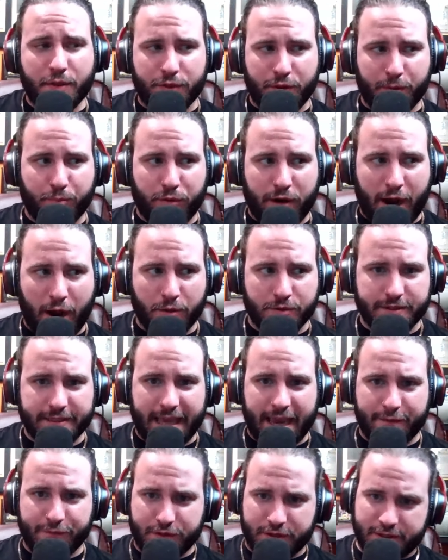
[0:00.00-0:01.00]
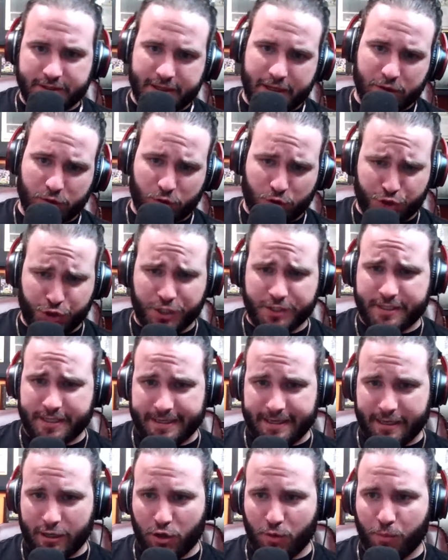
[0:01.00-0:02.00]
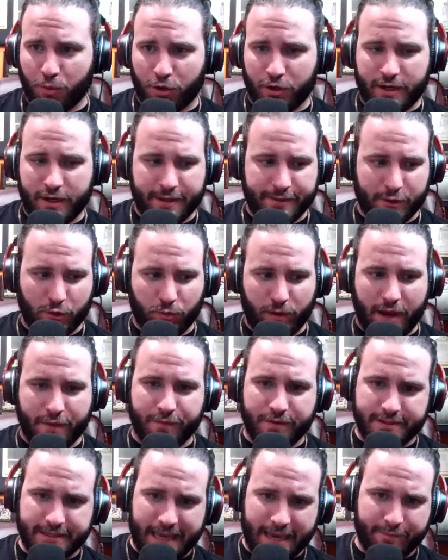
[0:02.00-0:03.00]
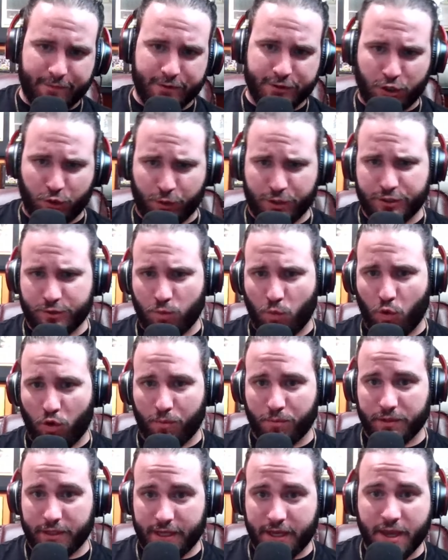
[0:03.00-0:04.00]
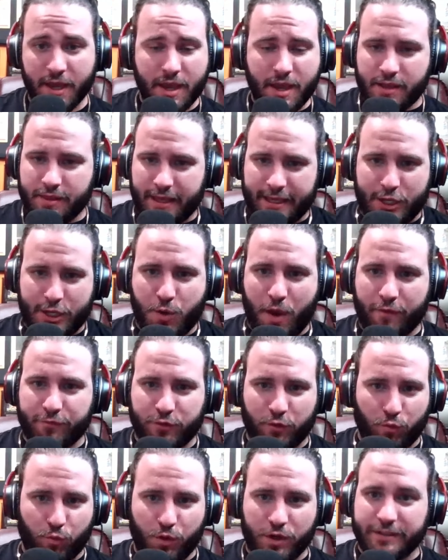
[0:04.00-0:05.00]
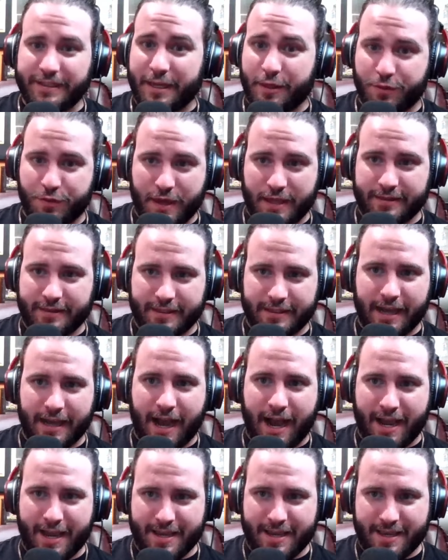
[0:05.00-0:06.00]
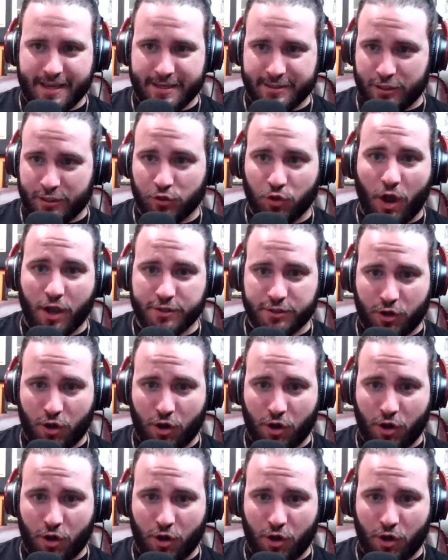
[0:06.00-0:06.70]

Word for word: the Browns gave the Steelers Justin Gilbert and the Ravens gave us Chris Wormley. Like you have to really think the guy is a lost